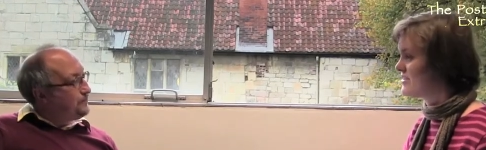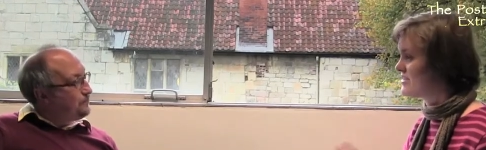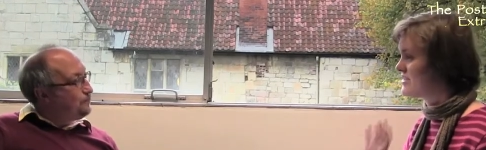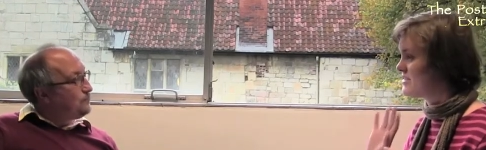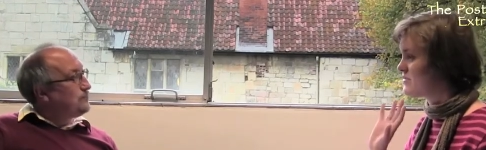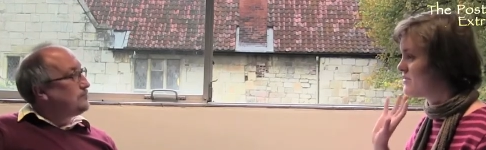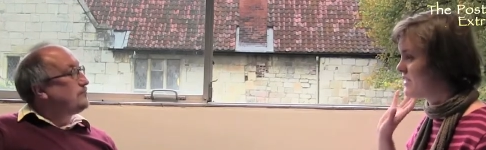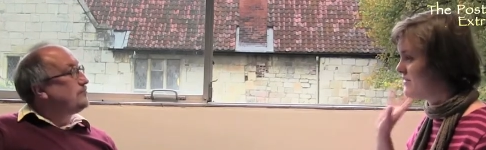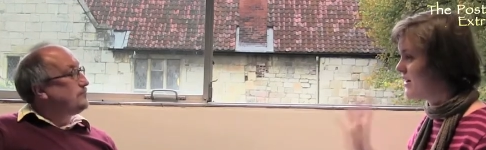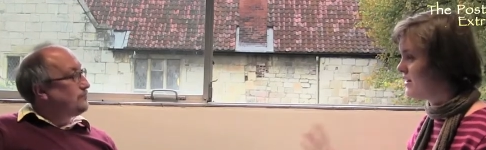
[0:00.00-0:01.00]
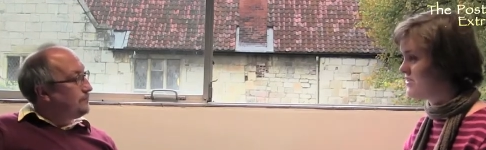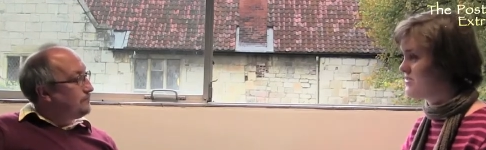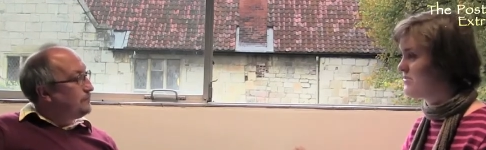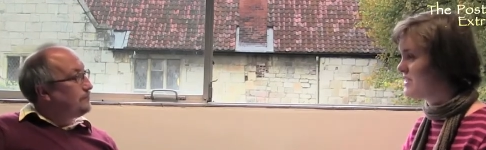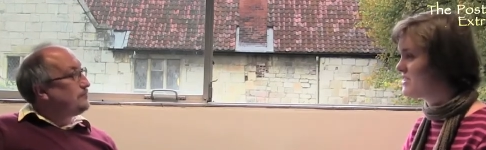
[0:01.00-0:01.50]
Speaker 1: into these really hard
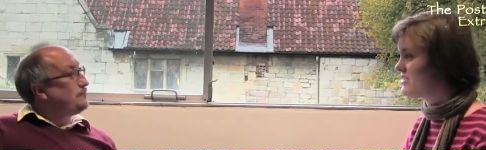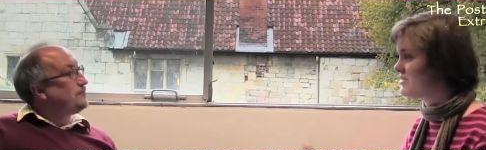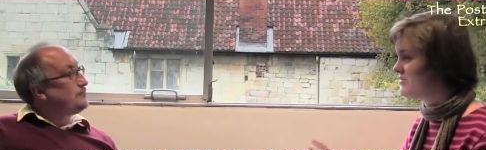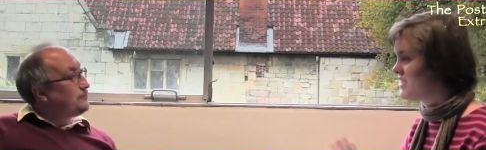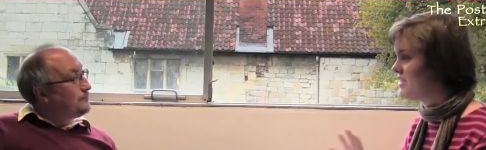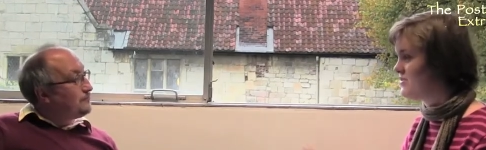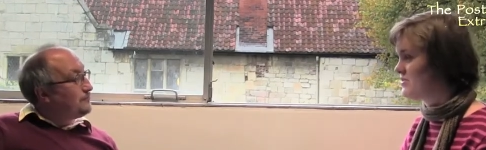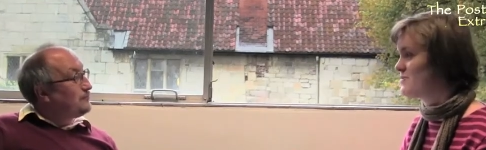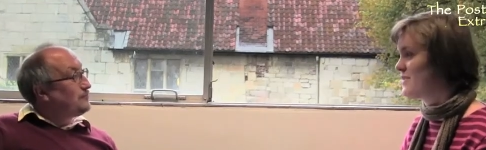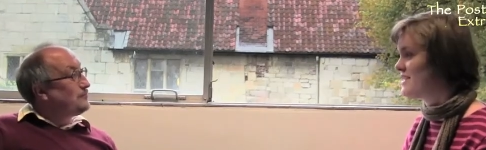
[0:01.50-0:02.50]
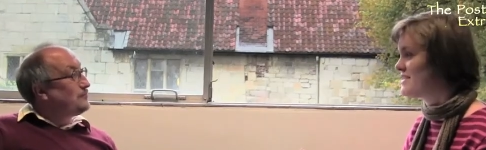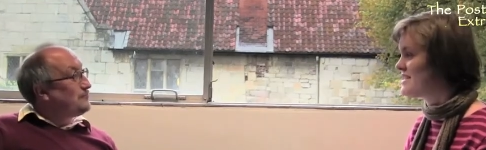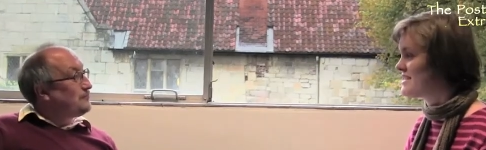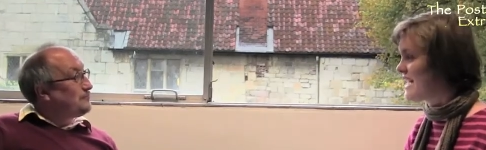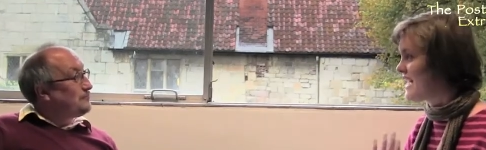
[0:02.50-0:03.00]
to reach, sort of dangerous
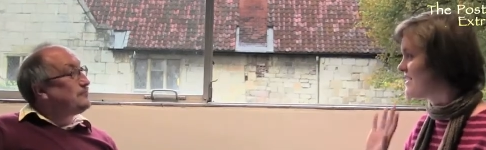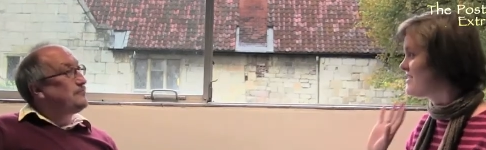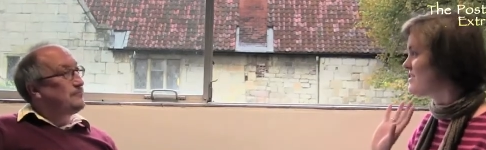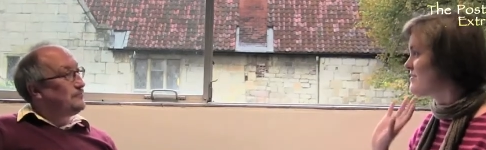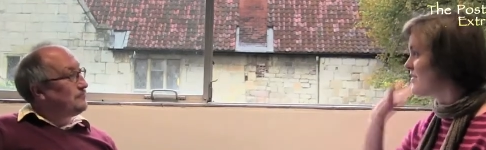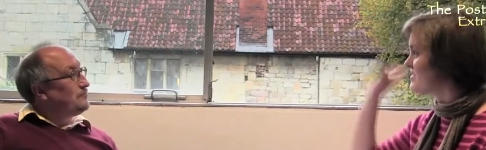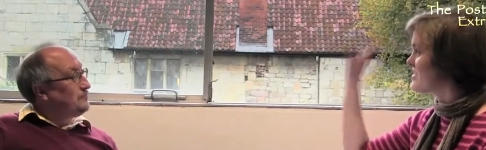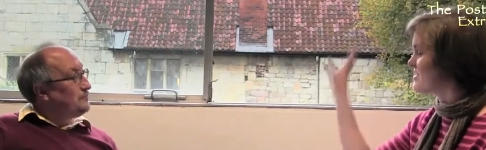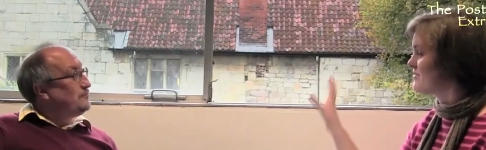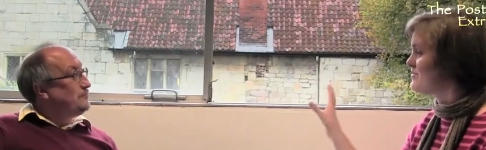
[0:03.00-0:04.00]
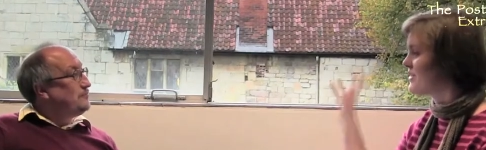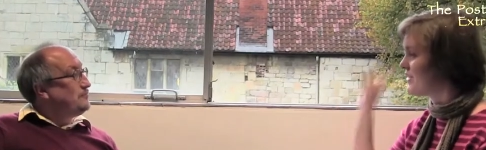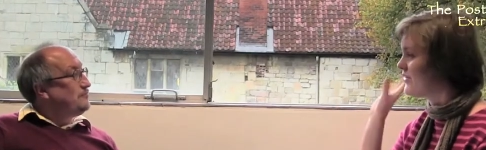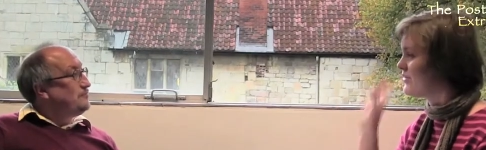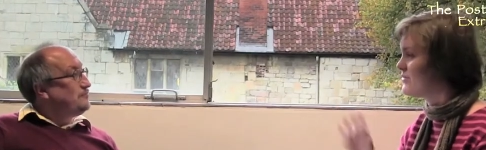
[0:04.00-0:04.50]
places, and the process of putting
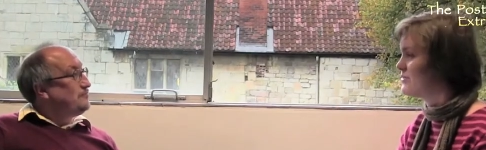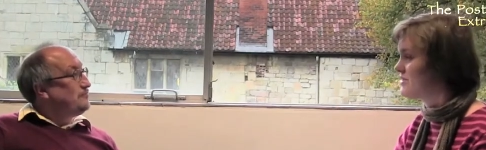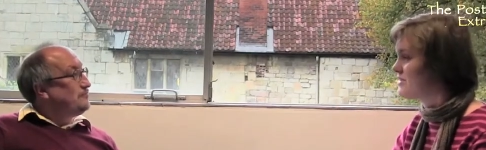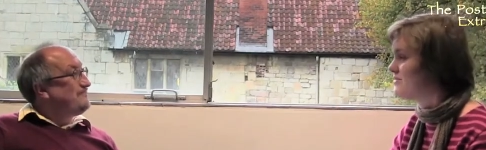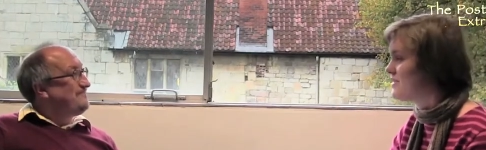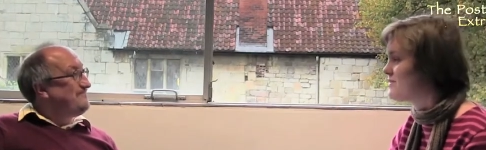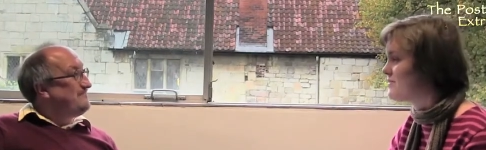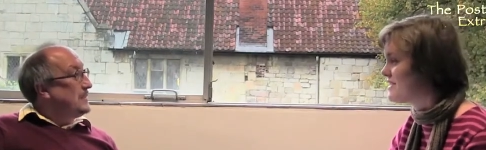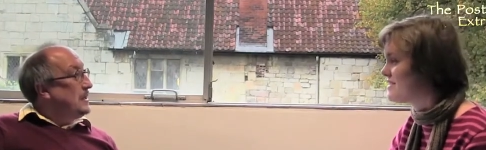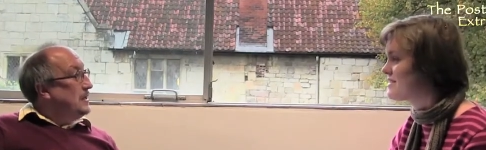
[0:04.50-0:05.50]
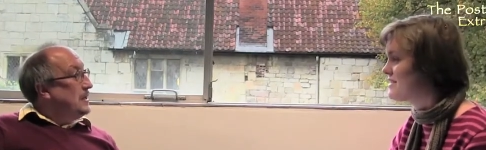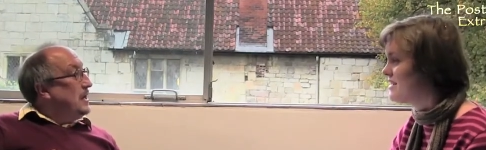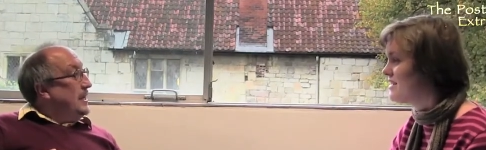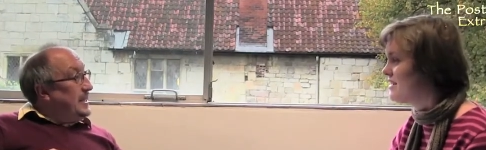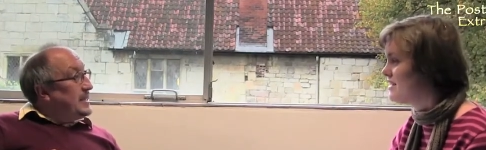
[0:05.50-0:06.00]
it on the walls in the first place.
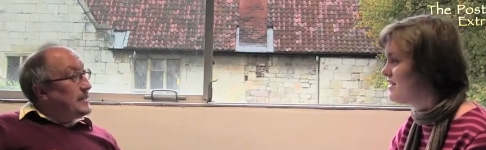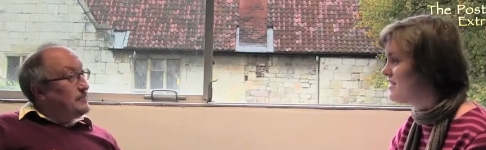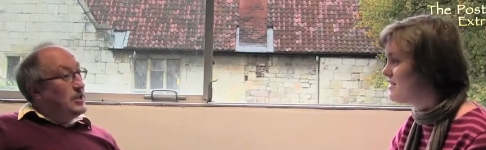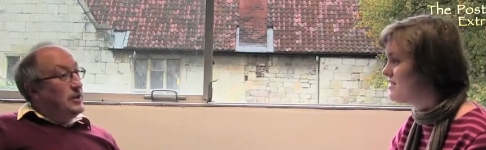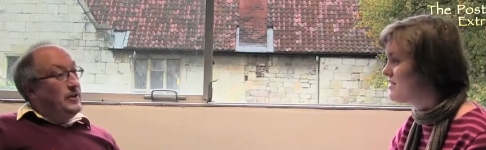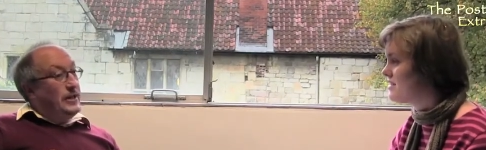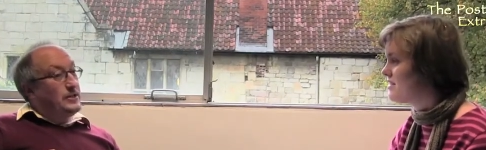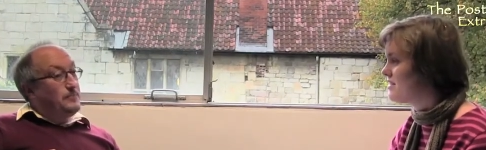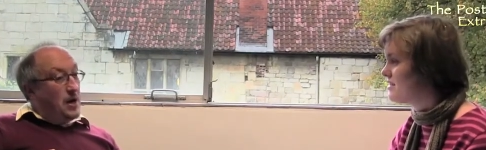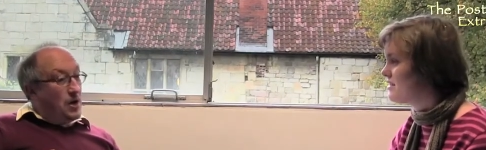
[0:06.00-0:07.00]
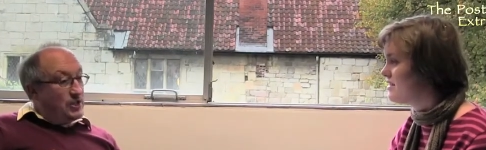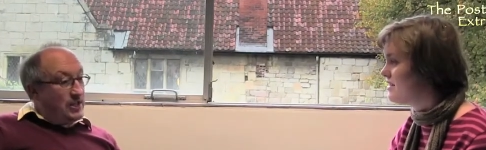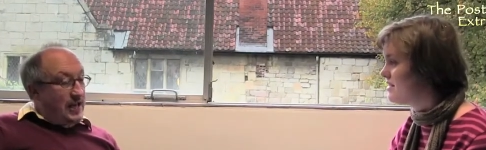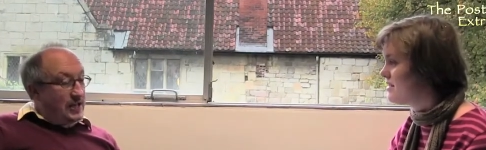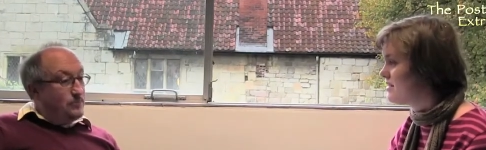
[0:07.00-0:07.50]
Speaker 2: Yes, absolutely. It's
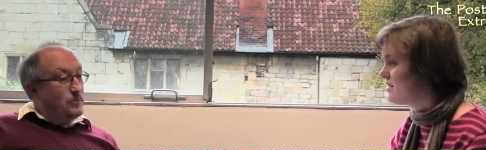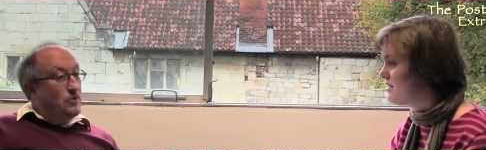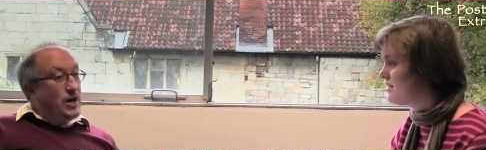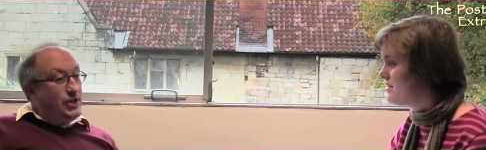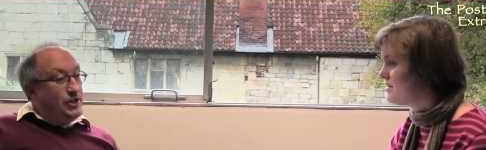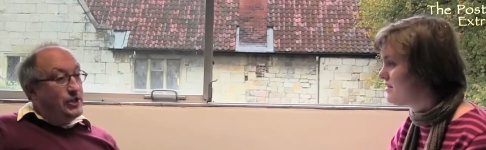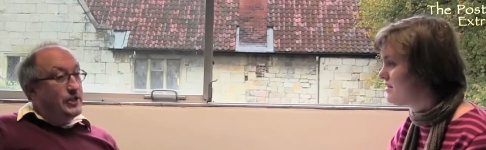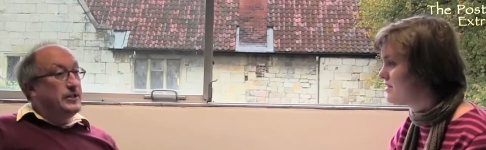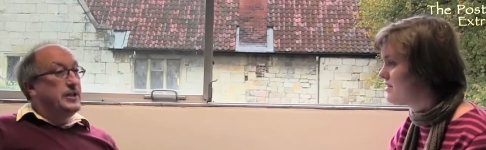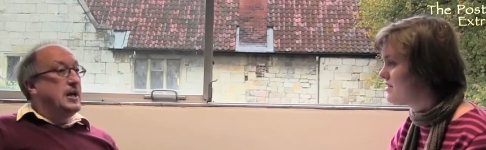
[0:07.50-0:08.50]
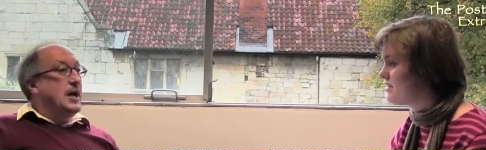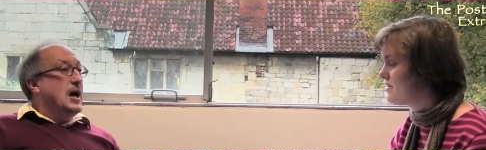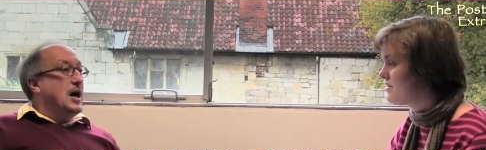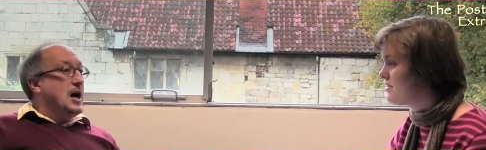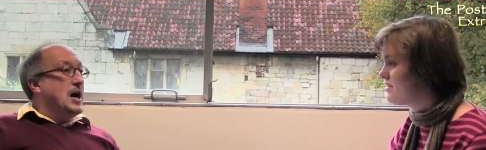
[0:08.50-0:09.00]
partially exploration.
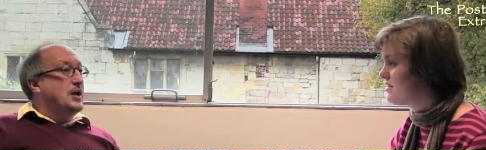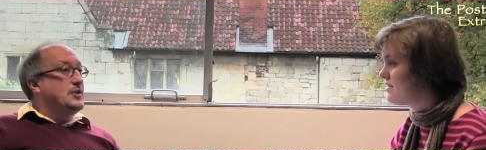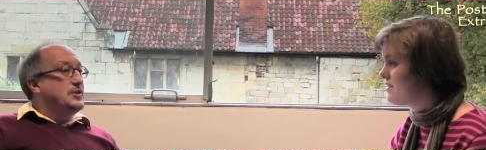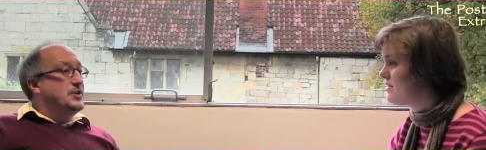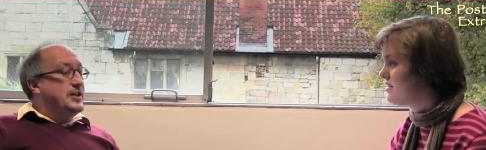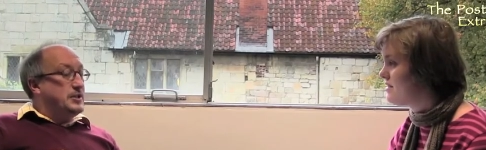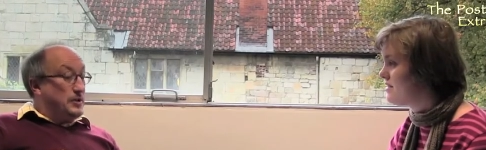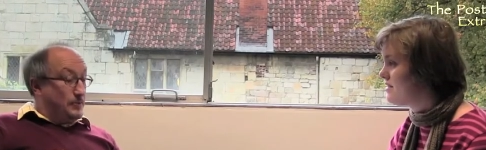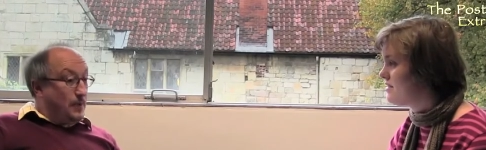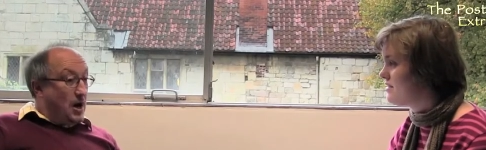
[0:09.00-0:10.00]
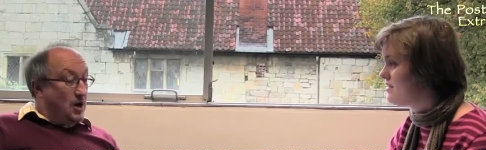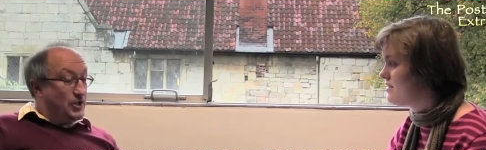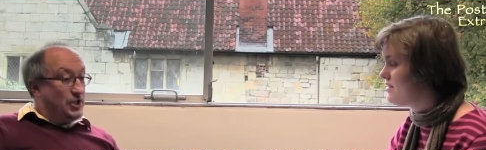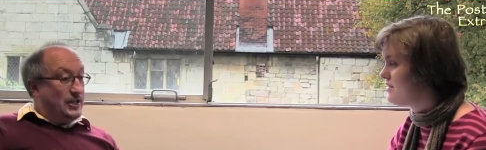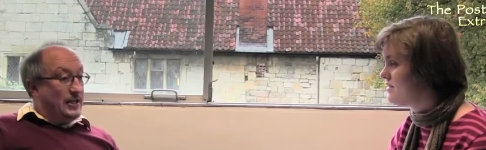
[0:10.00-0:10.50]
Uh, it's
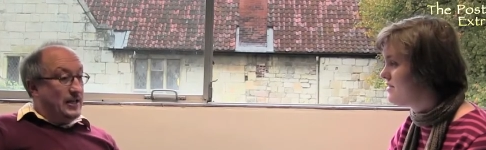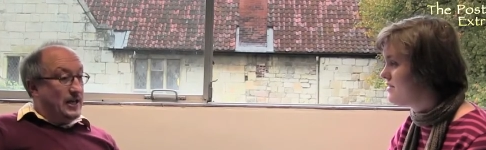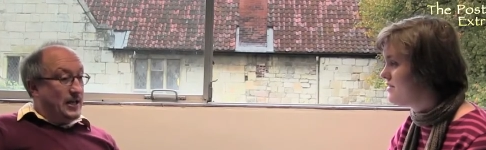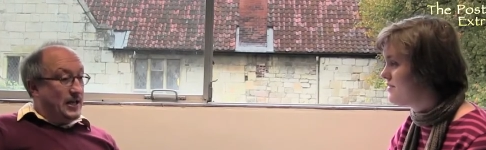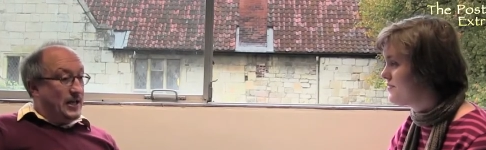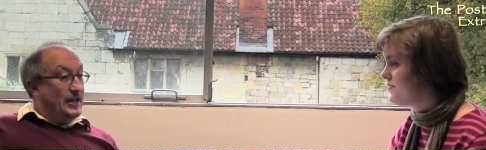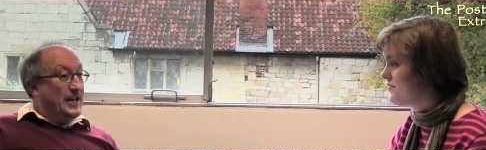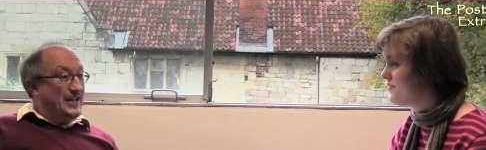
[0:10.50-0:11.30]
partially an, uh, an,